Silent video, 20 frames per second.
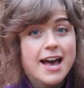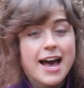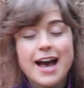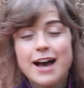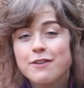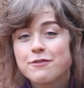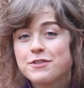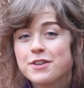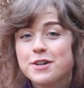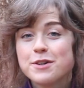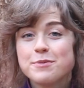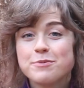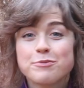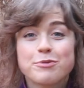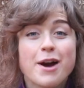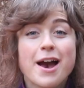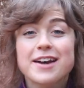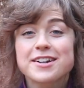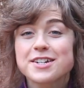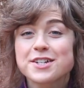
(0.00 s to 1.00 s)
Have them
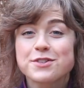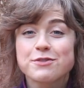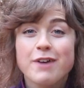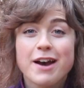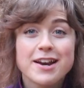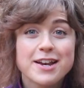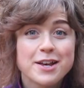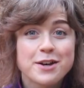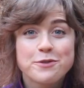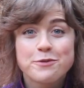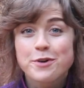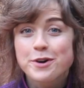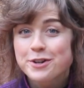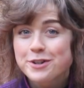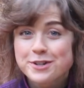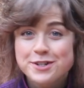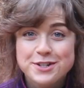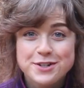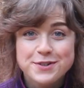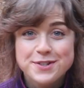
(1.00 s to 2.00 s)
practice writing 1
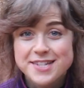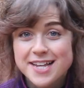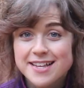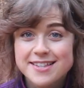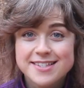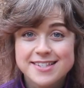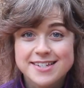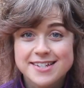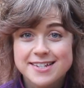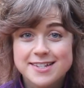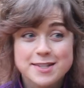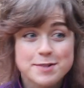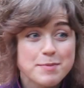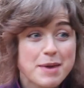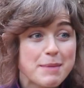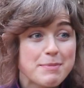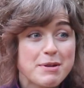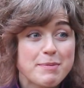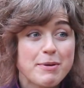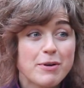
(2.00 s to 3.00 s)
or 2 sentences,
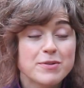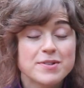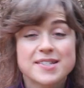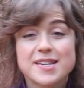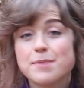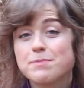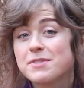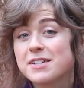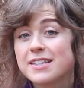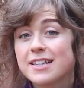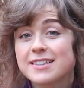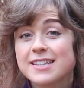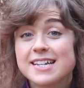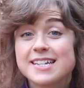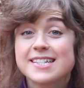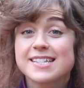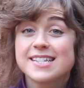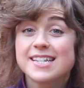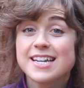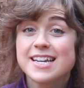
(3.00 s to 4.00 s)
maybe about something that they
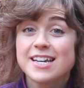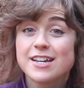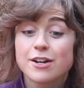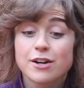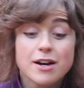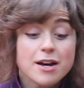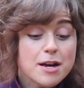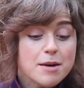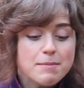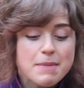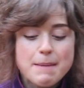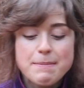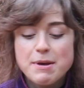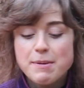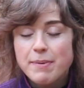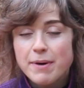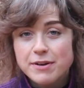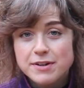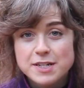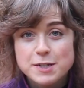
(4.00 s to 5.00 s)
see or maybe
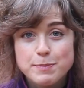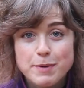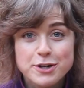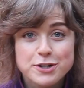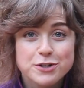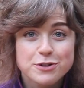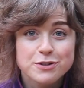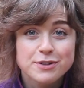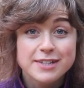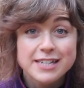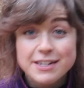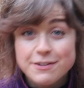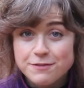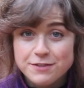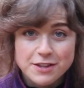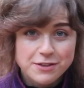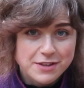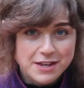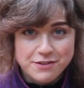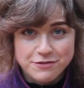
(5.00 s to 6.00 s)
about a special leaf
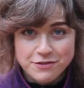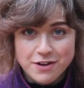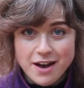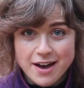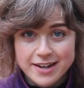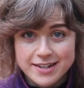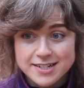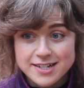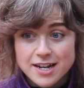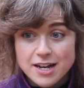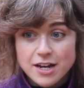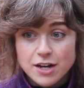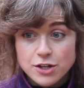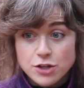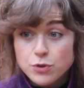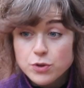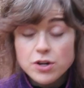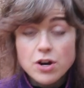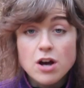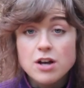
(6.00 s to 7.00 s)
that they find.
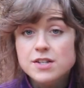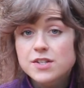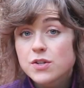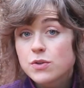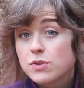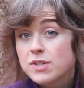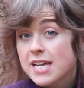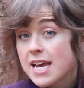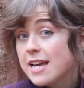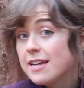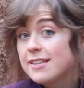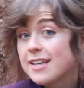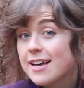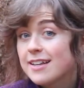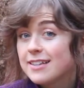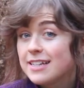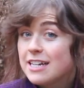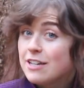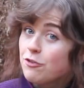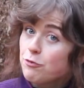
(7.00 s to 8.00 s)
You could also take
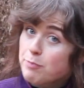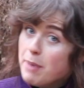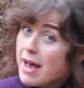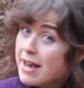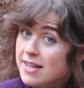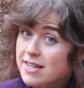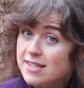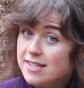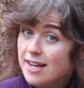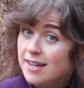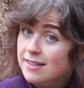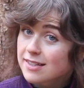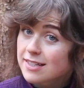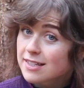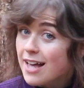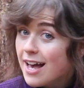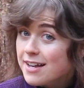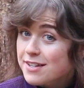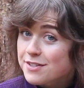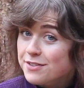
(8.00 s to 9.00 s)
that leaf back inside the
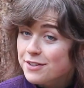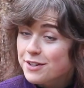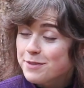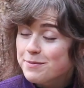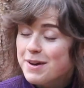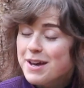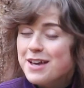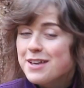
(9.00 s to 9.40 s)
classroom,